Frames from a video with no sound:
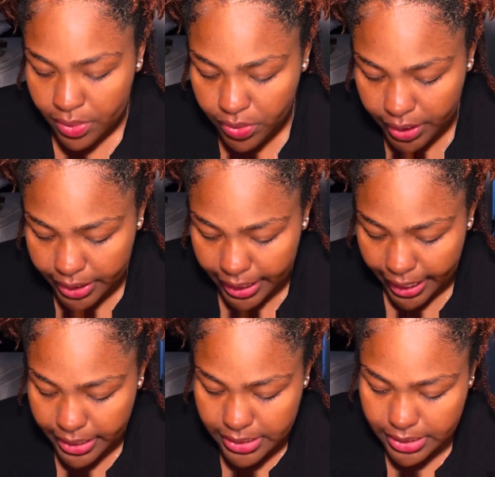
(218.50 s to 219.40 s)
the
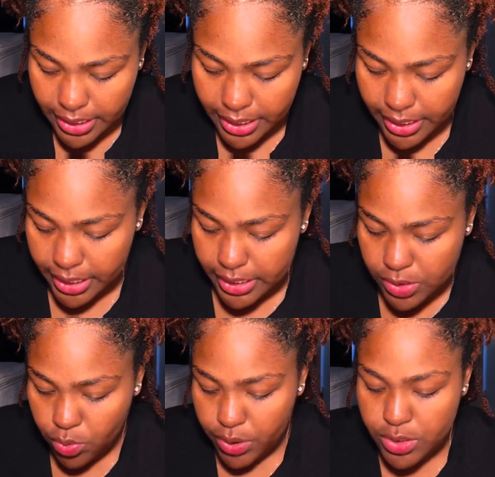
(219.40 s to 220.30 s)
next thing is
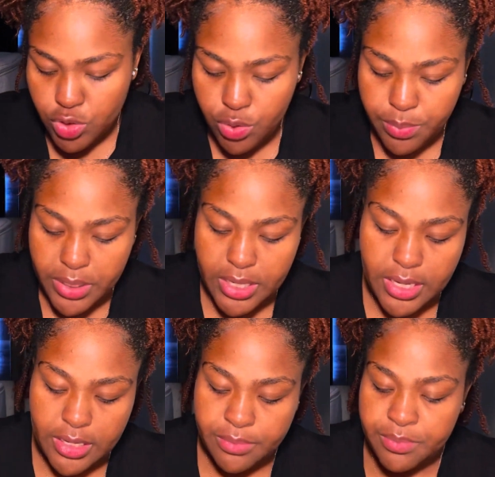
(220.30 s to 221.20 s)
going to be